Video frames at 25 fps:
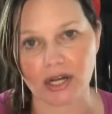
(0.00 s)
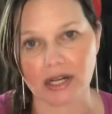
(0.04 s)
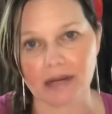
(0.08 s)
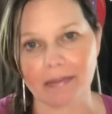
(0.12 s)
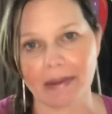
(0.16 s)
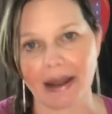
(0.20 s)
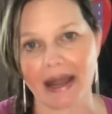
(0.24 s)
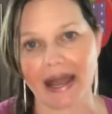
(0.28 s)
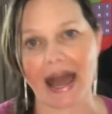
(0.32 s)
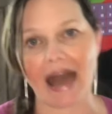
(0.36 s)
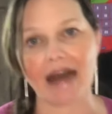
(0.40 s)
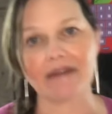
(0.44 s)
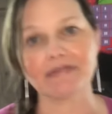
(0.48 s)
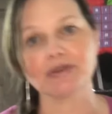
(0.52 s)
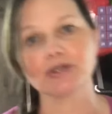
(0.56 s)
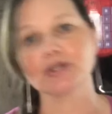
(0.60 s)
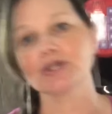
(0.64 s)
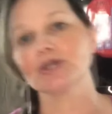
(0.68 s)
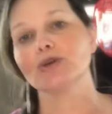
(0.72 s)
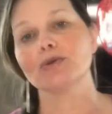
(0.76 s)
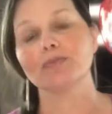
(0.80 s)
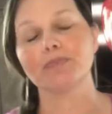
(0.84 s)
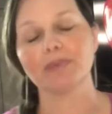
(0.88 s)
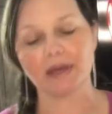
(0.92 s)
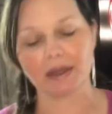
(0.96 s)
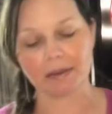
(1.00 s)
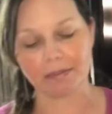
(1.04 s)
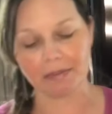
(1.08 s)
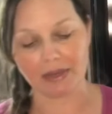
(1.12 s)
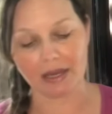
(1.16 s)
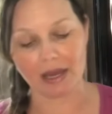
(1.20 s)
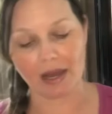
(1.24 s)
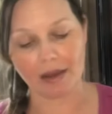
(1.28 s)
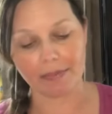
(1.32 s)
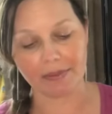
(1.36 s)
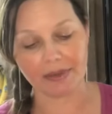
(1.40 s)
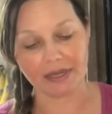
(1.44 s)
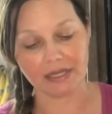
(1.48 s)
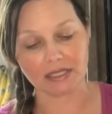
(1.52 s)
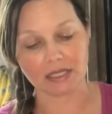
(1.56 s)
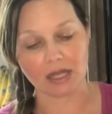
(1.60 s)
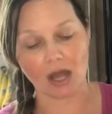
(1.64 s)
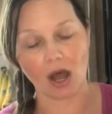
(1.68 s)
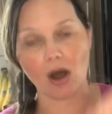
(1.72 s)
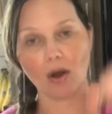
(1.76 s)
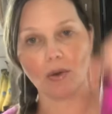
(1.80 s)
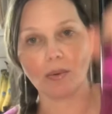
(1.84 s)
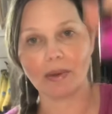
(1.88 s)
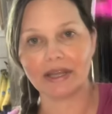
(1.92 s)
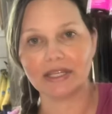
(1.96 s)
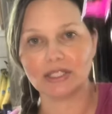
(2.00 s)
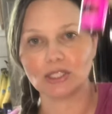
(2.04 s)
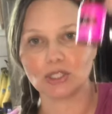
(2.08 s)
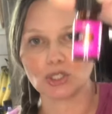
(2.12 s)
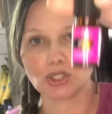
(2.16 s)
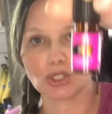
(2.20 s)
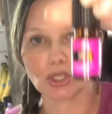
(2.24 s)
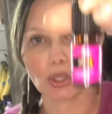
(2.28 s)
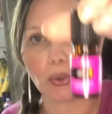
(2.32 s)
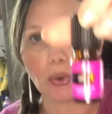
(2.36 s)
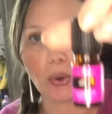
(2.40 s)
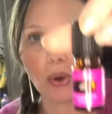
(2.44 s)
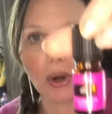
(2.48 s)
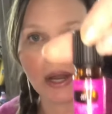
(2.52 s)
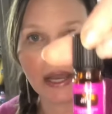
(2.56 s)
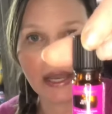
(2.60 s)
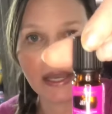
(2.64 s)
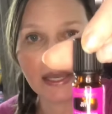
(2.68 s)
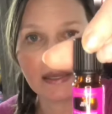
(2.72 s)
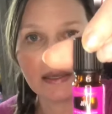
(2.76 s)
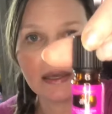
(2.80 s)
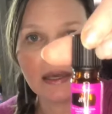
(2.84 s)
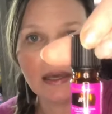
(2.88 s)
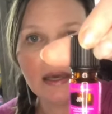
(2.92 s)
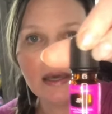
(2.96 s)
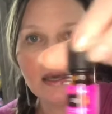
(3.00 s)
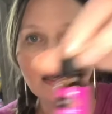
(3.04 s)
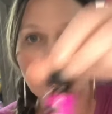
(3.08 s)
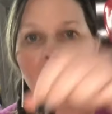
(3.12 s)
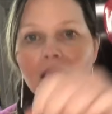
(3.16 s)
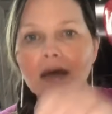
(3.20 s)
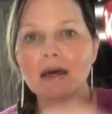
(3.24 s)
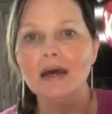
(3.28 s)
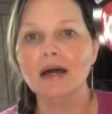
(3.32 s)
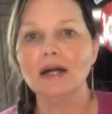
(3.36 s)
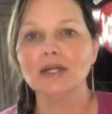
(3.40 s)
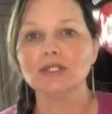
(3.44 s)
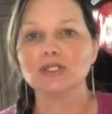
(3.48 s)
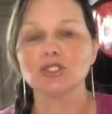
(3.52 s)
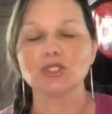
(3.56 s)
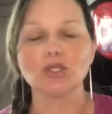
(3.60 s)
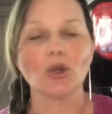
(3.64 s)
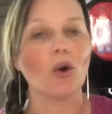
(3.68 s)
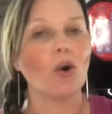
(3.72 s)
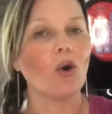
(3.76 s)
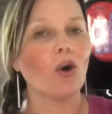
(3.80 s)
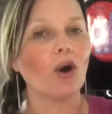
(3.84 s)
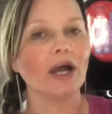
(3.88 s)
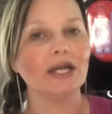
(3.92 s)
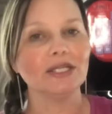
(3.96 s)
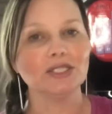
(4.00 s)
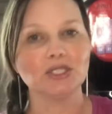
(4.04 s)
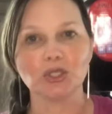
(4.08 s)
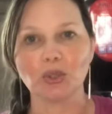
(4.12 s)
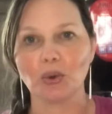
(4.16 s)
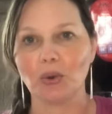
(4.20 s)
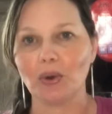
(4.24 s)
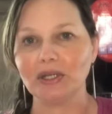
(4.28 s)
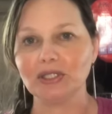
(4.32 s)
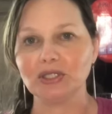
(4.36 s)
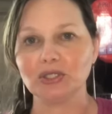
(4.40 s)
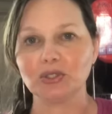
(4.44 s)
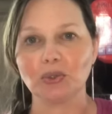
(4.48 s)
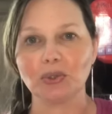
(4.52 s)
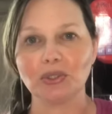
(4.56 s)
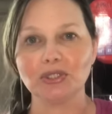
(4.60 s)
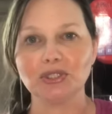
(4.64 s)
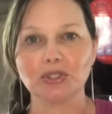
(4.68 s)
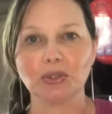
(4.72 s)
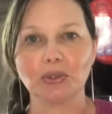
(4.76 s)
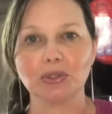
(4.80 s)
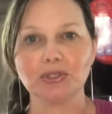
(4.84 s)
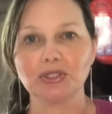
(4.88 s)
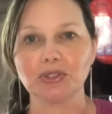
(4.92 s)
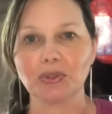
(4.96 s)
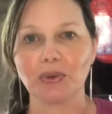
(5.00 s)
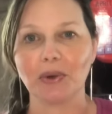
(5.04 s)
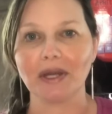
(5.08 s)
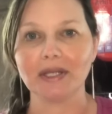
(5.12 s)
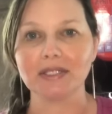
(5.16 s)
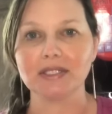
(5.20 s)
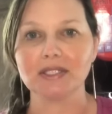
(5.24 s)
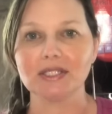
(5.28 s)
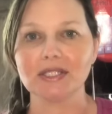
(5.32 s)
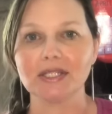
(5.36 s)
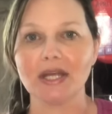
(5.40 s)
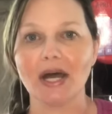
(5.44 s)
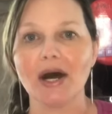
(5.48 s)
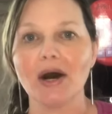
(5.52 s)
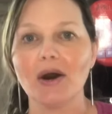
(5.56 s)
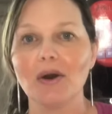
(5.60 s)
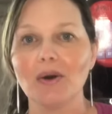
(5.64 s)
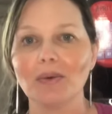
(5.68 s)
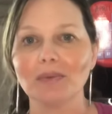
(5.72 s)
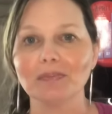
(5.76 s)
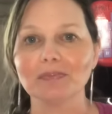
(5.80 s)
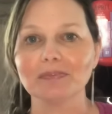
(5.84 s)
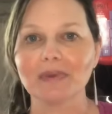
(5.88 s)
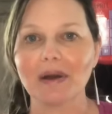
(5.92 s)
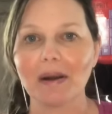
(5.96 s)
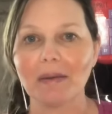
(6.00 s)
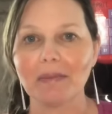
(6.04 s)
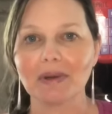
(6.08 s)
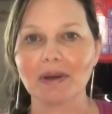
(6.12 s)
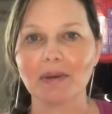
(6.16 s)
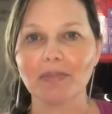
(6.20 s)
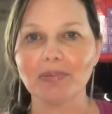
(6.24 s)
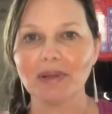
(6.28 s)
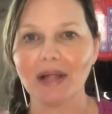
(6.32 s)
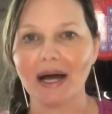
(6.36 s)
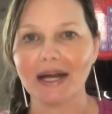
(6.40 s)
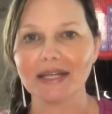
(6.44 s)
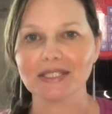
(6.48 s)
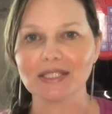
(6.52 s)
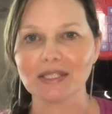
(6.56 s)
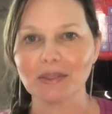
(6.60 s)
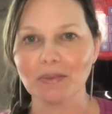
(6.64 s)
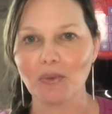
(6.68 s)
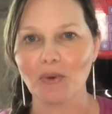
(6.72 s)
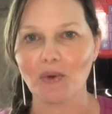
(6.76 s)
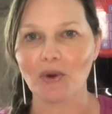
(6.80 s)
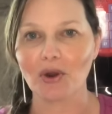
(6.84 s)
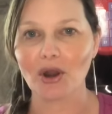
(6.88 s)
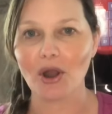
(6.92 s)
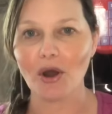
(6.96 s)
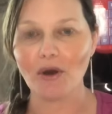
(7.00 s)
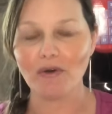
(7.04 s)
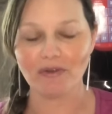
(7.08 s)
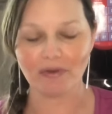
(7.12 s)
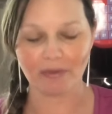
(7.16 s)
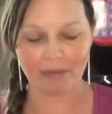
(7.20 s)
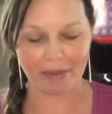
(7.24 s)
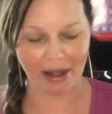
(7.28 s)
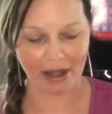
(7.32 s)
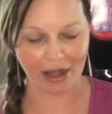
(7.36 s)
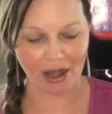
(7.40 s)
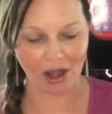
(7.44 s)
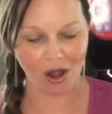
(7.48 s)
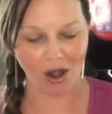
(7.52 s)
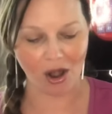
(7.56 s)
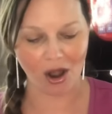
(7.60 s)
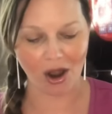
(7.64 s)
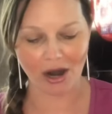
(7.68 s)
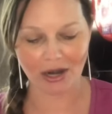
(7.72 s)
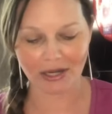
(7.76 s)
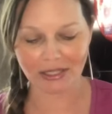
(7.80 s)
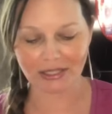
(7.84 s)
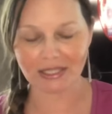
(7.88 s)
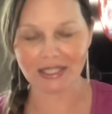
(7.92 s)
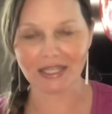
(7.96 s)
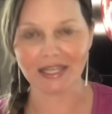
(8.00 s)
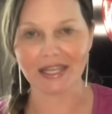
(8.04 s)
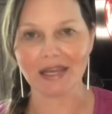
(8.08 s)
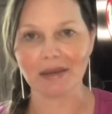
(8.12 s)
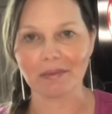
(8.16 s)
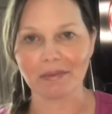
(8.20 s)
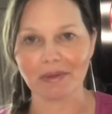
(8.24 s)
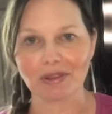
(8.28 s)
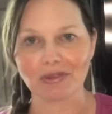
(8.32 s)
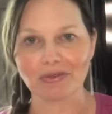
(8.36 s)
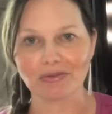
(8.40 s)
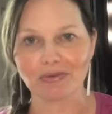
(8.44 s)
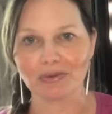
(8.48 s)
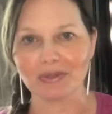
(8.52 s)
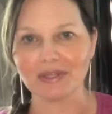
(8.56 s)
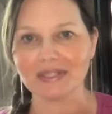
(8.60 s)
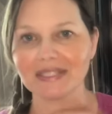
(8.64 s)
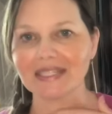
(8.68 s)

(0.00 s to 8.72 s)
my afternoon pick-me-up is always joy. Joy, joy, joy, joy, joy. So I'm going to apply some more over my heart to get me through this